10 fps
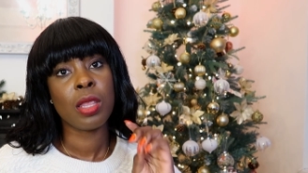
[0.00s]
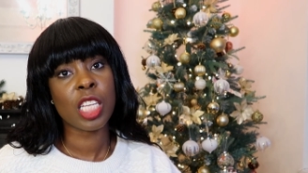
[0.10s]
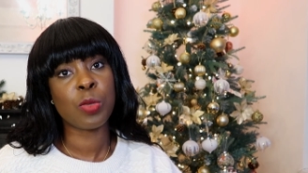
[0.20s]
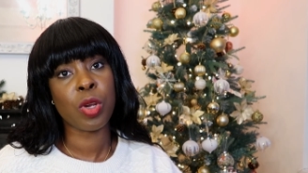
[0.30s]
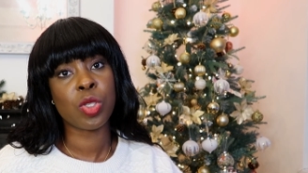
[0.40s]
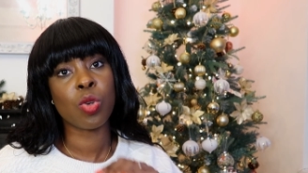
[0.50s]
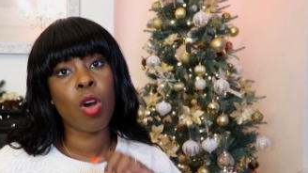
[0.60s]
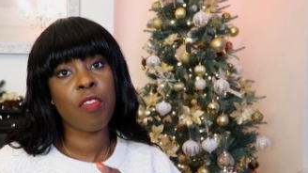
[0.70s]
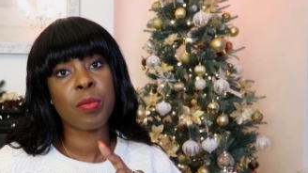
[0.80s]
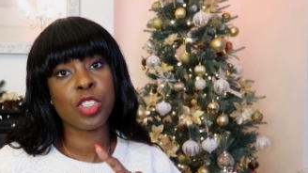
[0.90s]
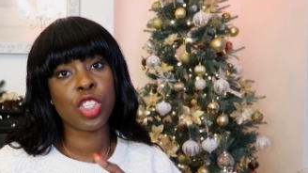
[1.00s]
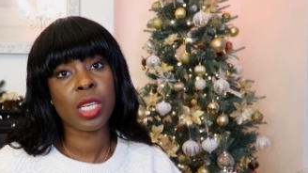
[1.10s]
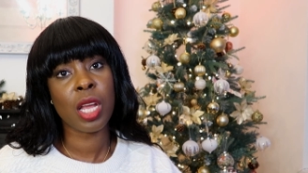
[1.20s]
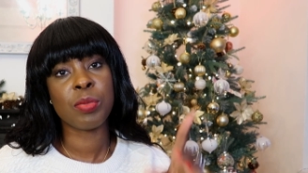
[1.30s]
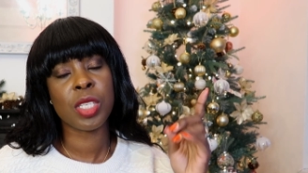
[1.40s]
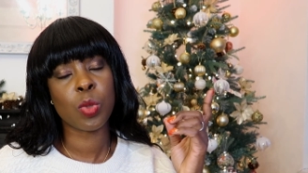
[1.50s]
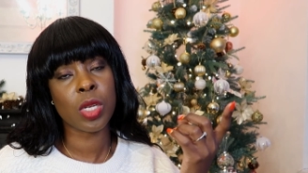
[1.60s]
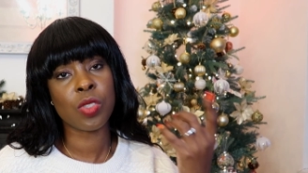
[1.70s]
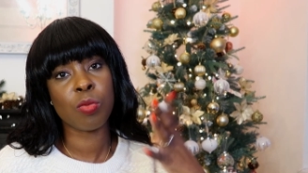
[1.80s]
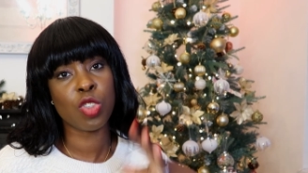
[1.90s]
Nespresso coffee machine and um, this
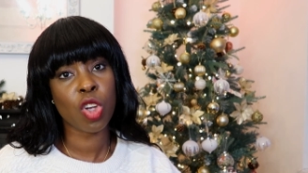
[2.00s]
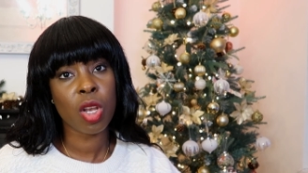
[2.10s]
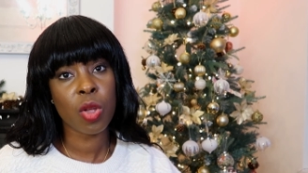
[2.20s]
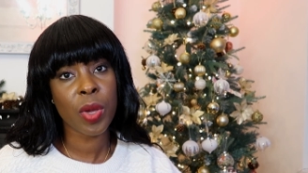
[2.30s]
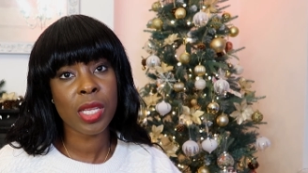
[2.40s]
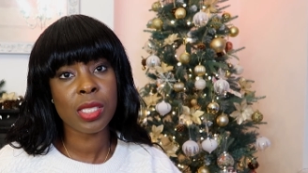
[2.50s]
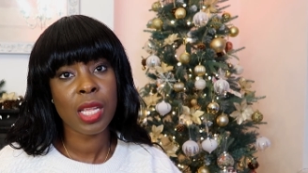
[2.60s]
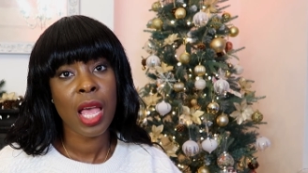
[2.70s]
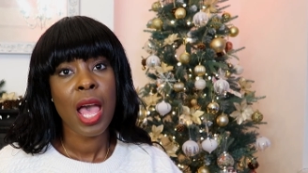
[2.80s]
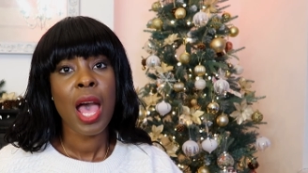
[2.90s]
one is from John Lewis